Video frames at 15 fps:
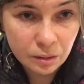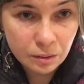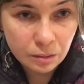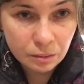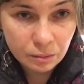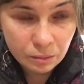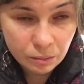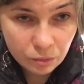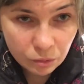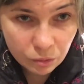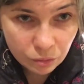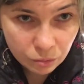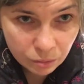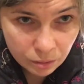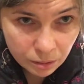a
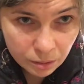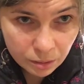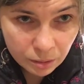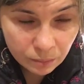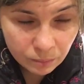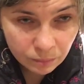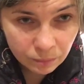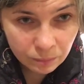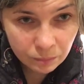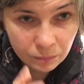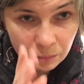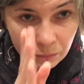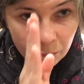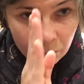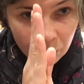root system,
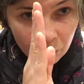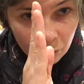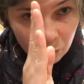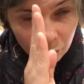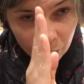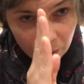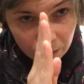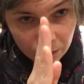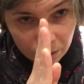one